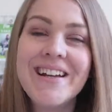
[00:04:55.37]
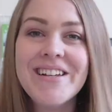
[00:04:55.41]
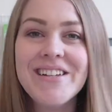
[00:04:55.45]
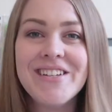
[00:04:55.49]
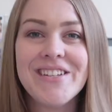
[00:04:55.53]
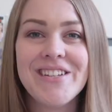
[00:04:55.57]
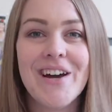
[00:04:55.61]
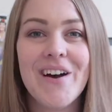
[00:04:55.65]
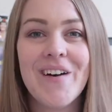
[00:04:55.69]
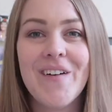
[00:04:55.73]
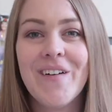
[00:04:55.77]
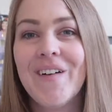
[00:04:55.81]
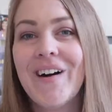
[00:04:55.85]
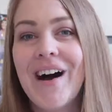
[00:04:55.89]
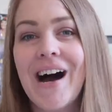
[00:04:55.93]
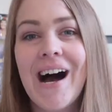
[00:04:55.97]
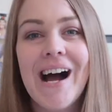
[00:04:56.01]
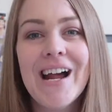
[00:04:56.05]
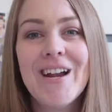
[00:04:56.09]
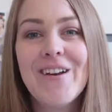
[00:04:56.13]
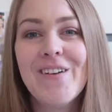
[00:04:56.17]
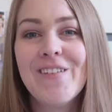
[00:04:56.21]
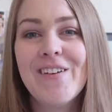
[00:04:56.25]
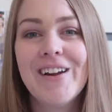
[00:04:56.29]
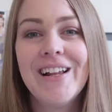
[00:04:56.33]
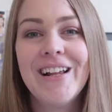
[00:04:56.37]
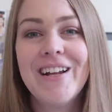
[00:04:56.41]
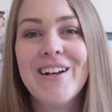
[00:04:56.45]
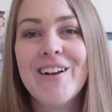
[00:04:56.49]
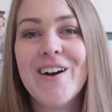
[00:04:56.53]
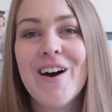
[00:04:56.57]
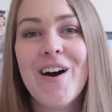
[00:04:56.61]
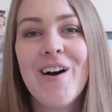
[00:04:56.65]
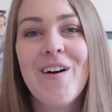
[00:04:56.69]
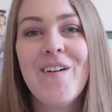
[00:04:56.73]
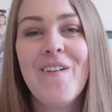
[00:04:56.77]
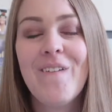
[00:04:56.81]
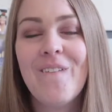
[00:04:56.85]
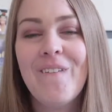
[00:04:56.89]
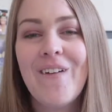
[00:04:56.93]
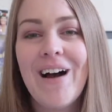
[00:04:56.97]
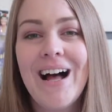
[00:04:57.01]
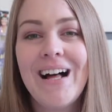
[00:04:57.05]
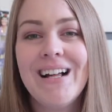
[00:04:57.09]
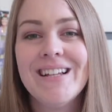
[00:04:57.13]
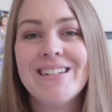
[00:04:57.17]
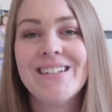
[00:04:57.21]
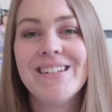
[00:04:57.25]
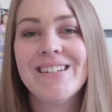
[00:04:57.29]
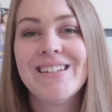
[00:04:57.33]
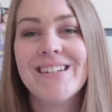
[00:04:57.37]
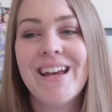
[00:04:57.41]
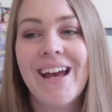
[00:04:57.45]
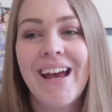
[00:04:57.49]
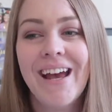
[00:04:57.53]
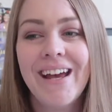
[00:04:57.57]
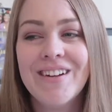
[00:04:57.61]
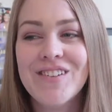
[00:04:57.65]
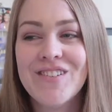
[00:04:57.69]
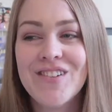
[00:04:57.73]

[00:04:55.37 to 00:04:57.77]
So I don't really know what else to say,